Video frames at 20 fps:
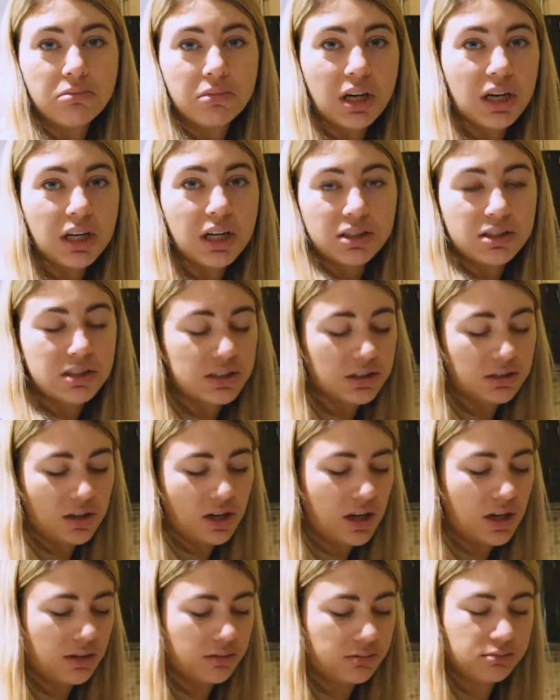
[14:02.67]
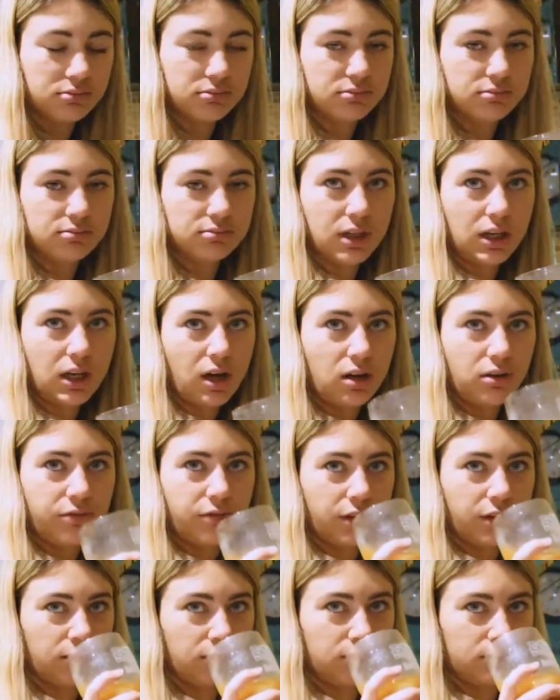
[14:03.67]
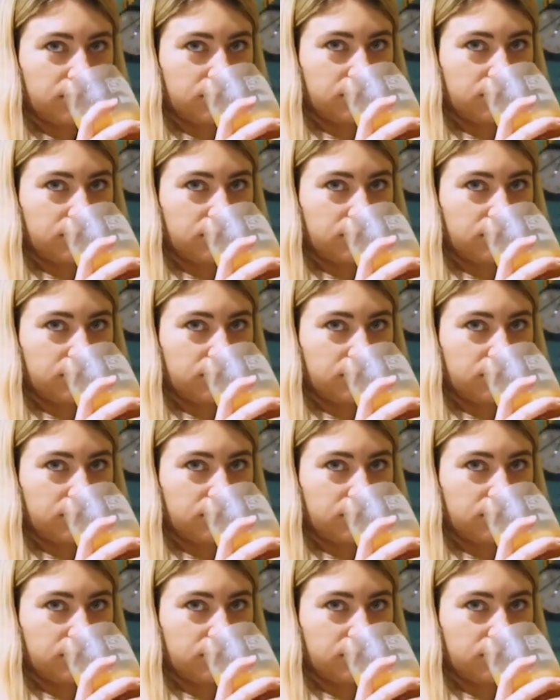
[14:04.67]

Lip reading: And I still got my coffee.